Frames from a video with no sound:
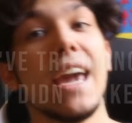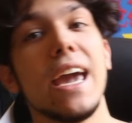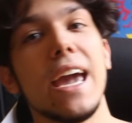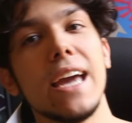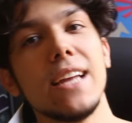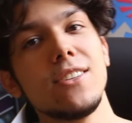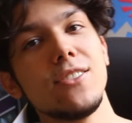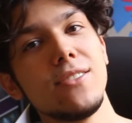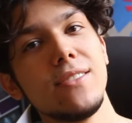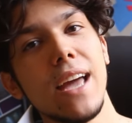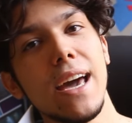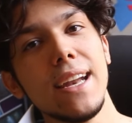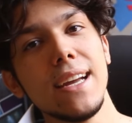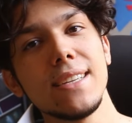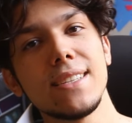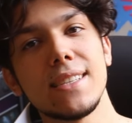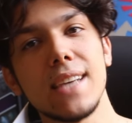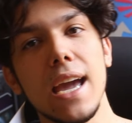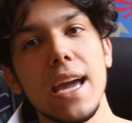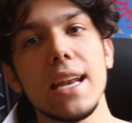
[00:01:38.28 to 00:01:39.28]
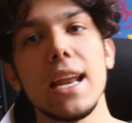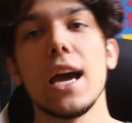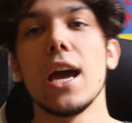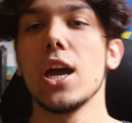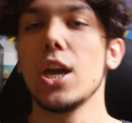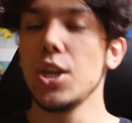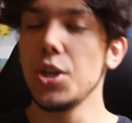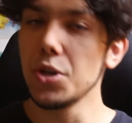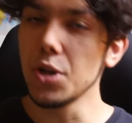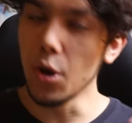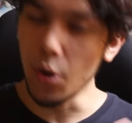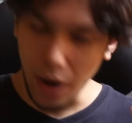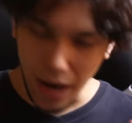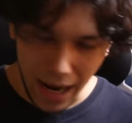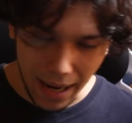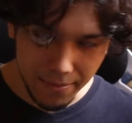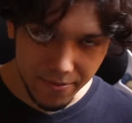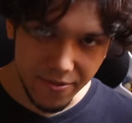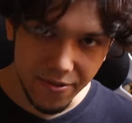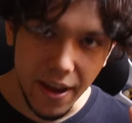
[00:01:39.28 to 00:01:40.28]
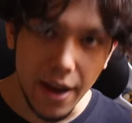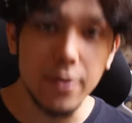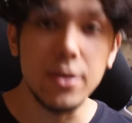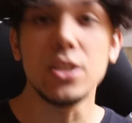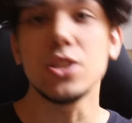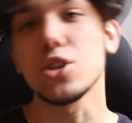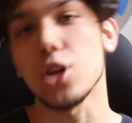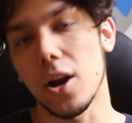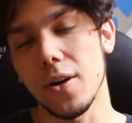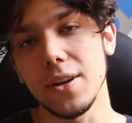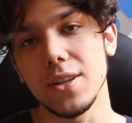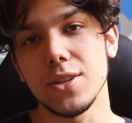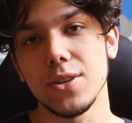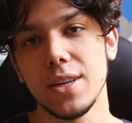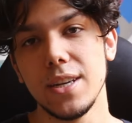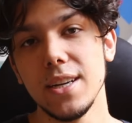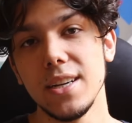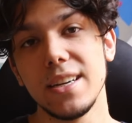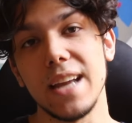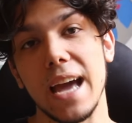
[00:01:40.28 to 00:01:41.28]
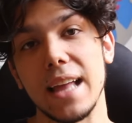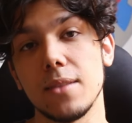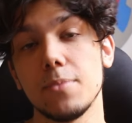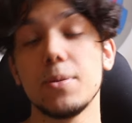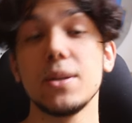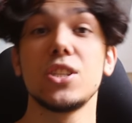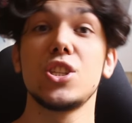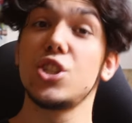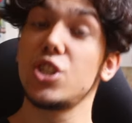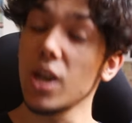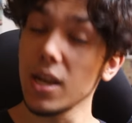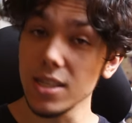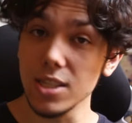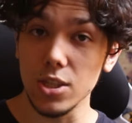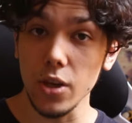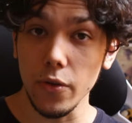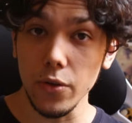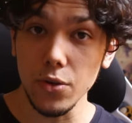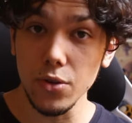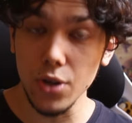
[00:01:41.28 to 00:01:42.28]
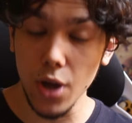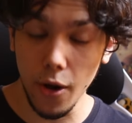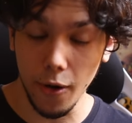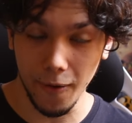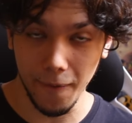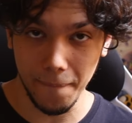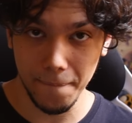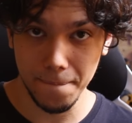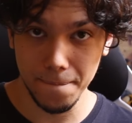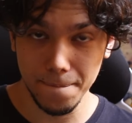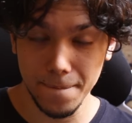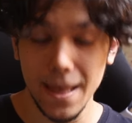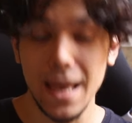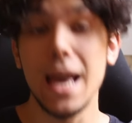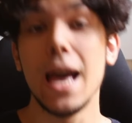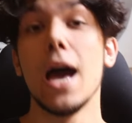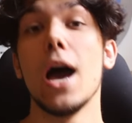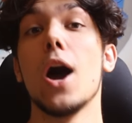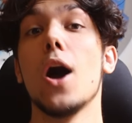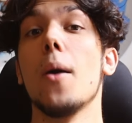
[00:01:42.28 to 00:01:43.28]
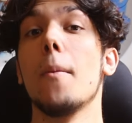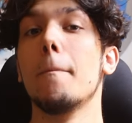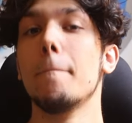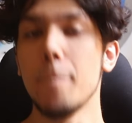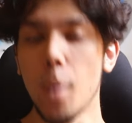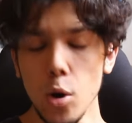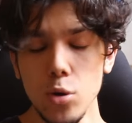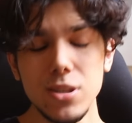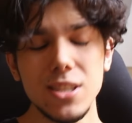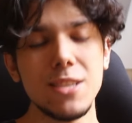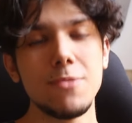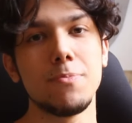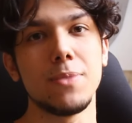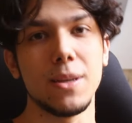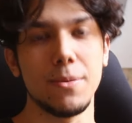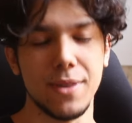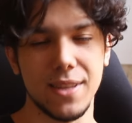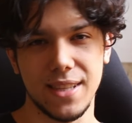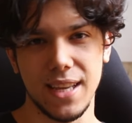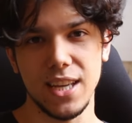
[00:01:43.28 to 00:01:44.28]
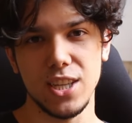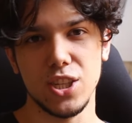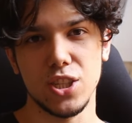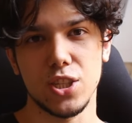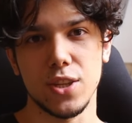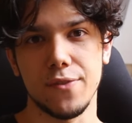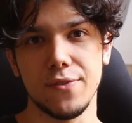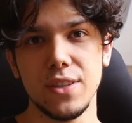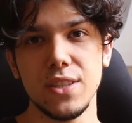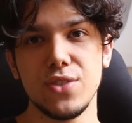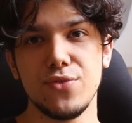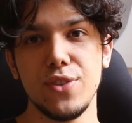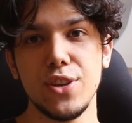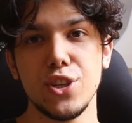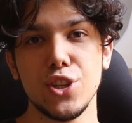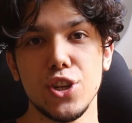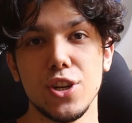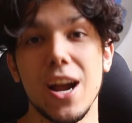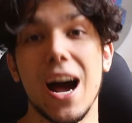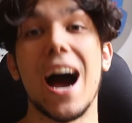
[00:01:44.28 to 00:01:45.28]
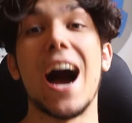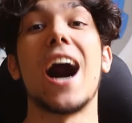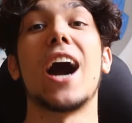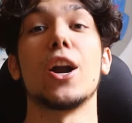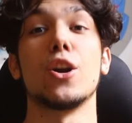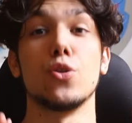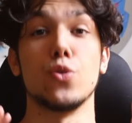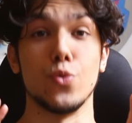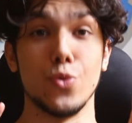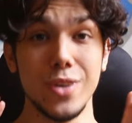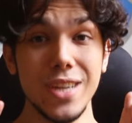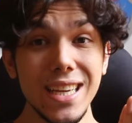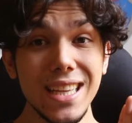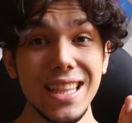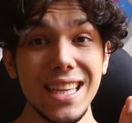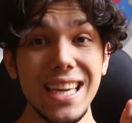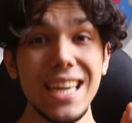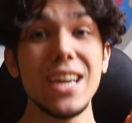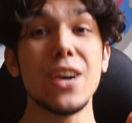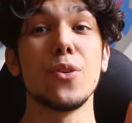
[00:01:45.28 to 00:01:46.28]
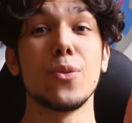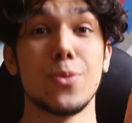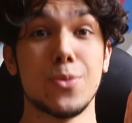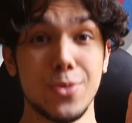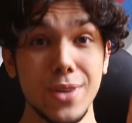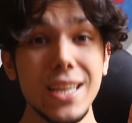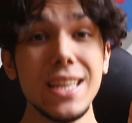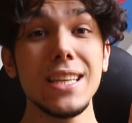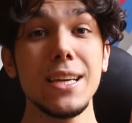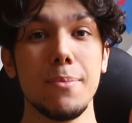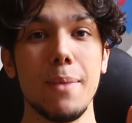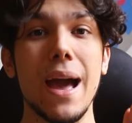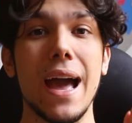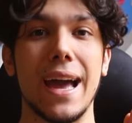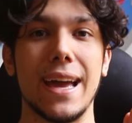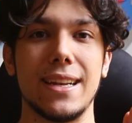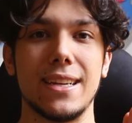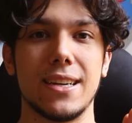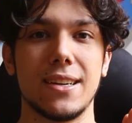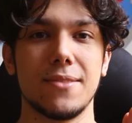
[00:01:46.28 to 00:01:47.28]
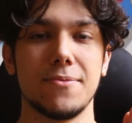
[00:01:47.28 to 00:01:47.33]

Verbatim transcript: And to that I said, you know, I'm very sorry to hear that, but just so you know, most implementations of this feature are really bad,